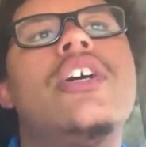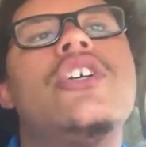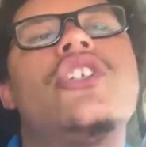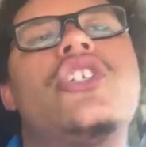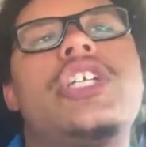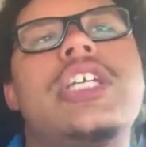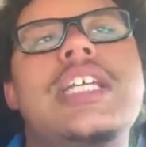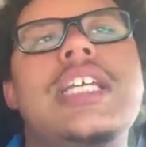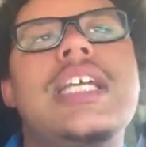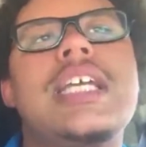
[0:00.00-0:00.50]

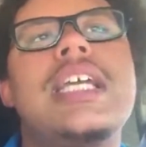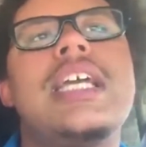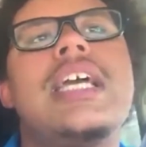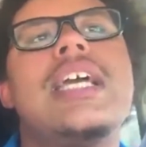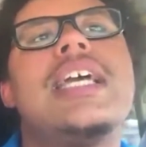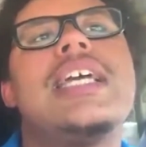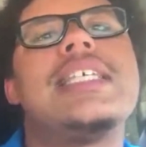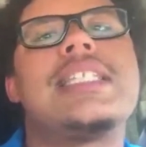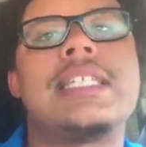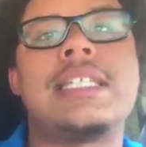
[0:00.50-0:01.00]
she
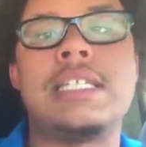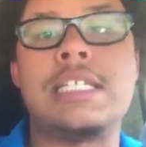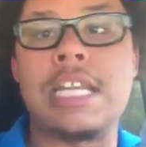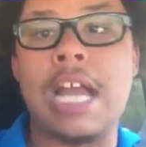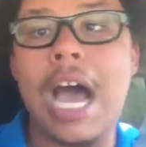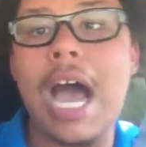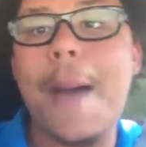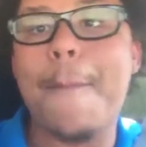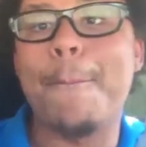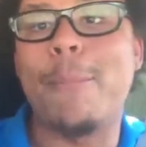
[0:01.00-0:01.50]
is
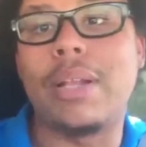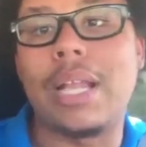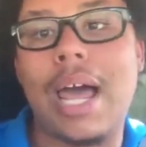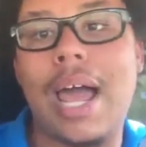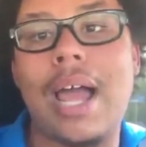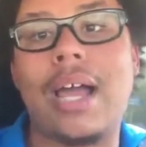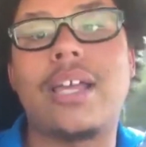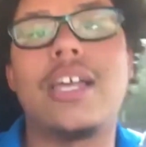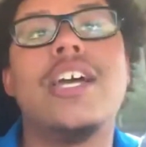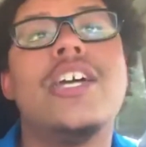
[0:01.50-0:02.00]
not
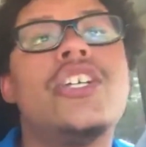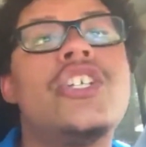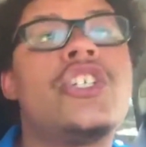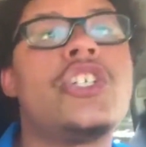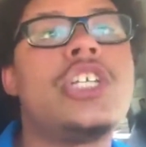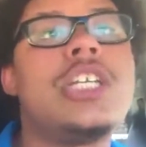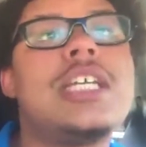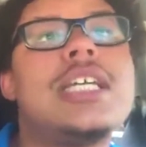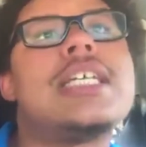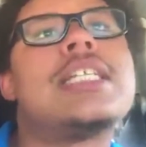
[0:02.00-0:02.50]
black.
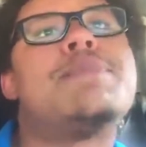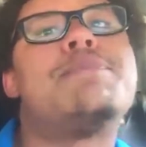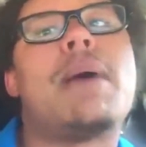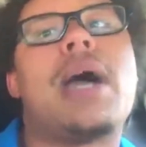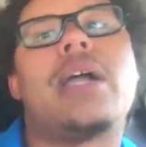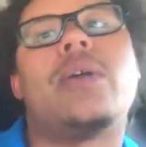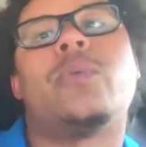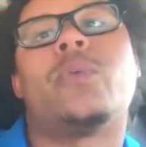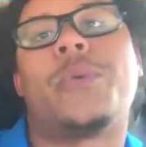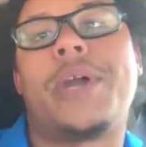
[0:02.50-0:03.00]
She is
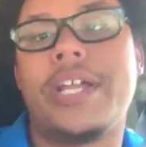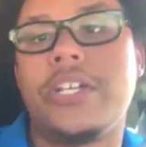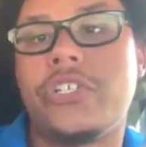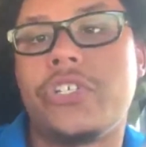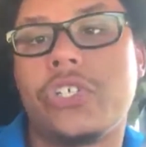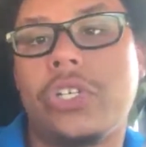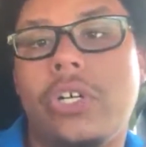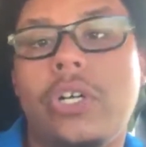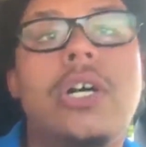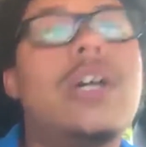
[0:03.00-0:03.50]

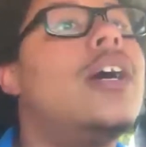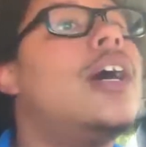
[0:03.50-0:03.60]
biracial.